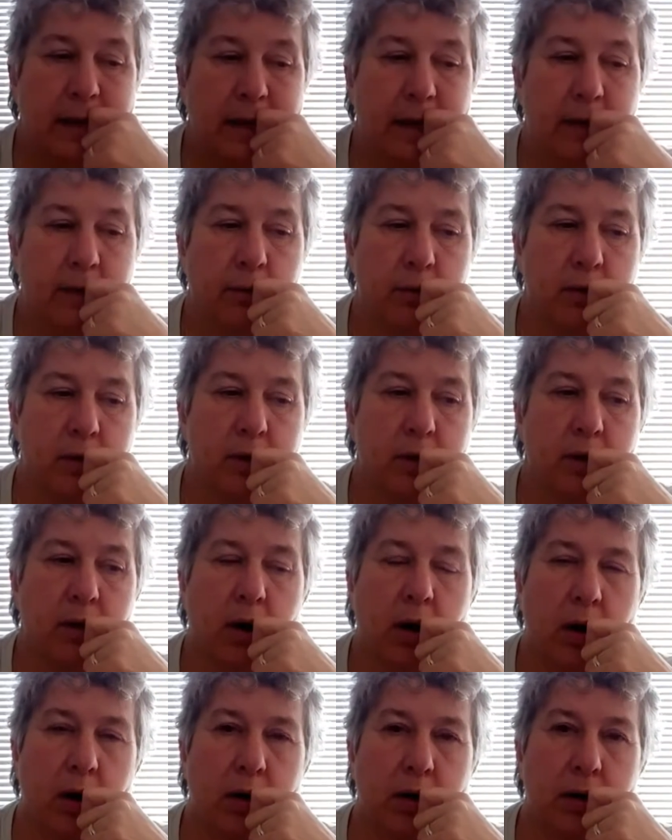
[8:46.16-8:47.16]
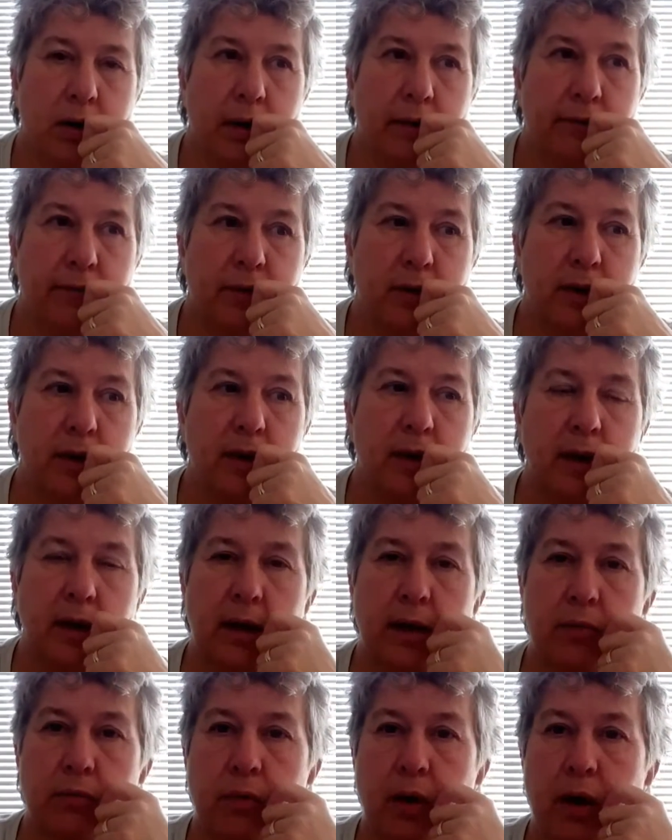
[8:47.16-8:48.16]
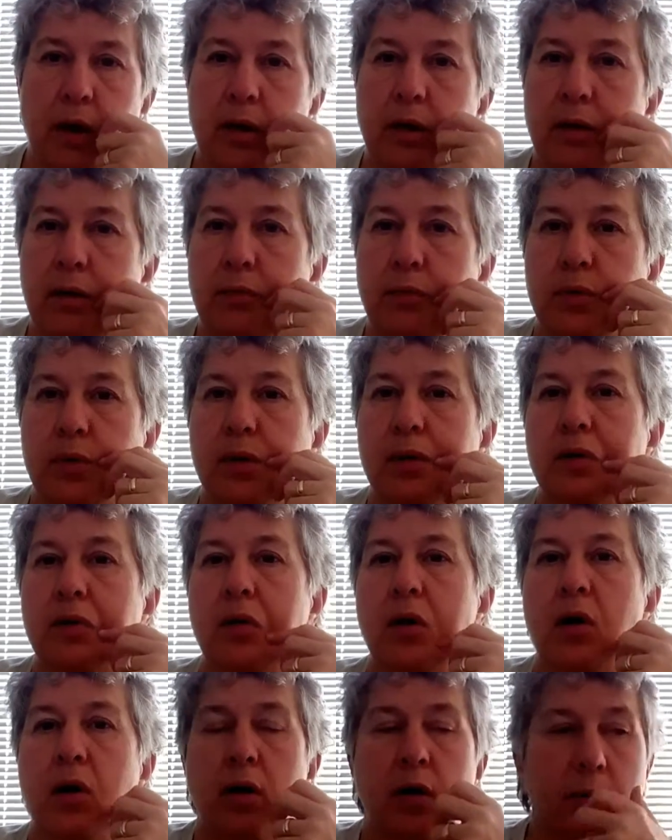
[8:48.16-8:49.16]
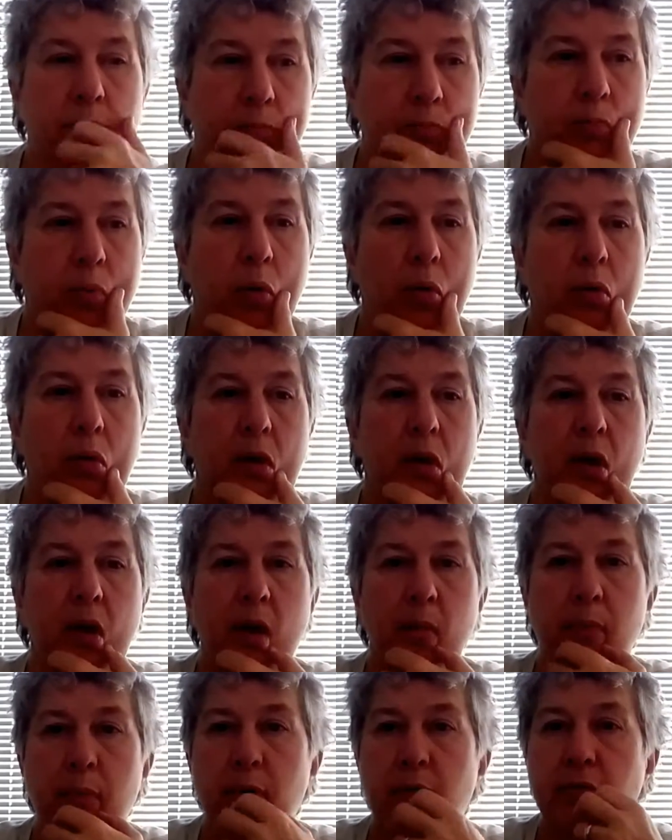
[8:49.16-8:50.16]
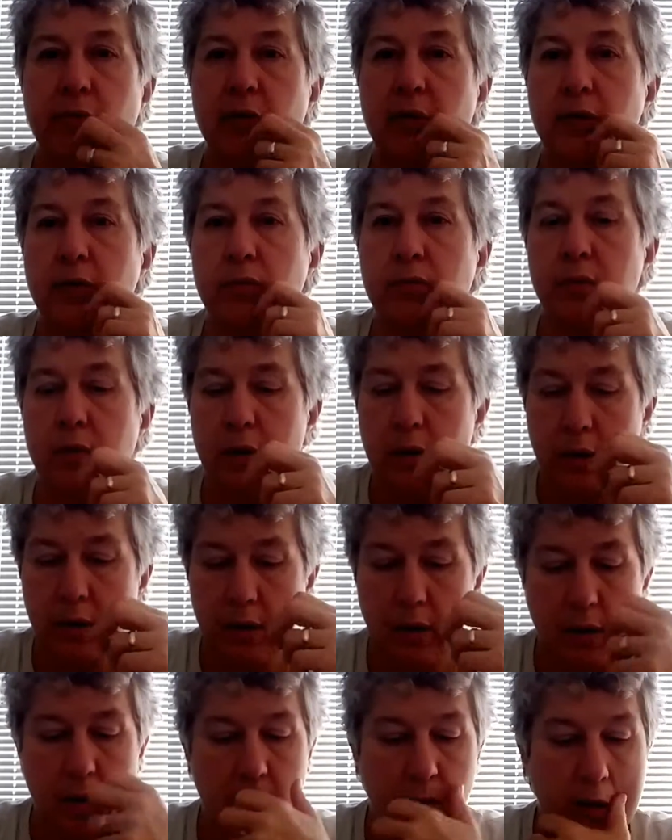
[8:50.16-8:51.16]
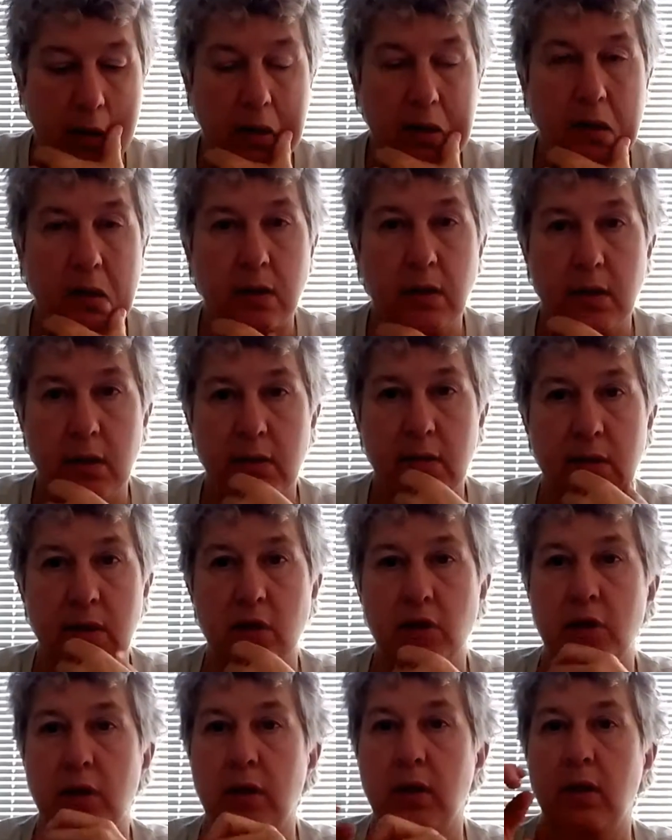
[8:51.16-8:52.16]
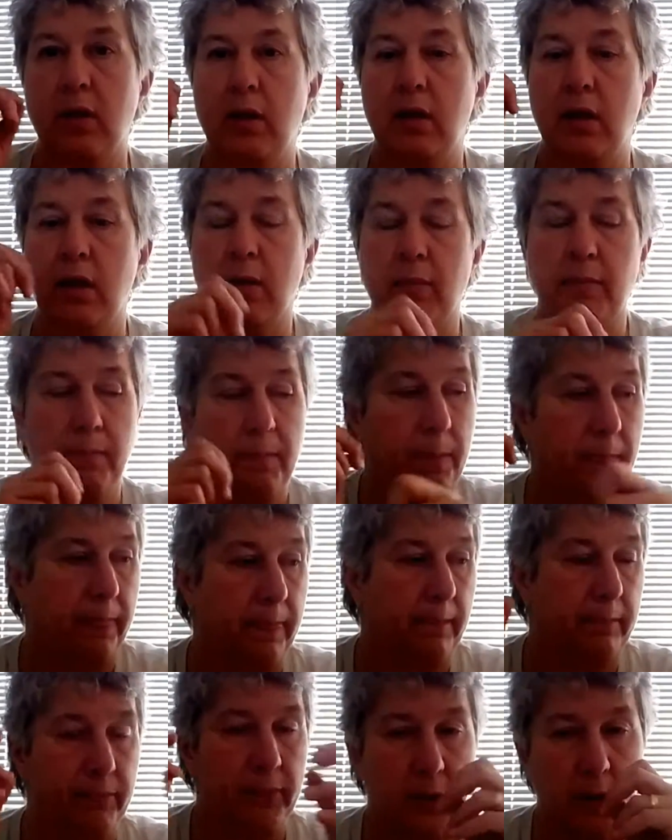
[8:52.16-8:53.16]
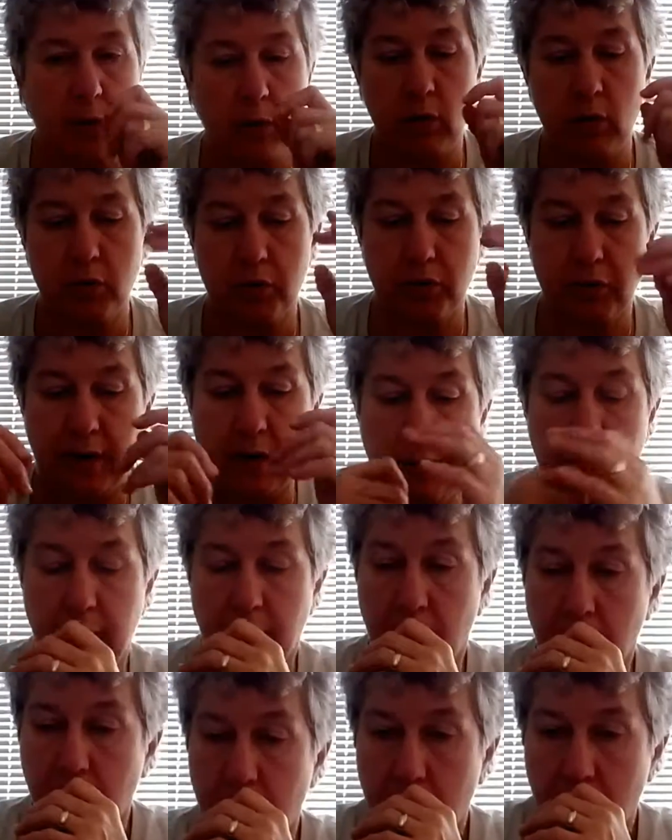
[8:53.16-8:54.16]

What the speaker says: It was a little hard. If you didn't get it right, it was a little hard pulling it up over you and then cinching the closure down.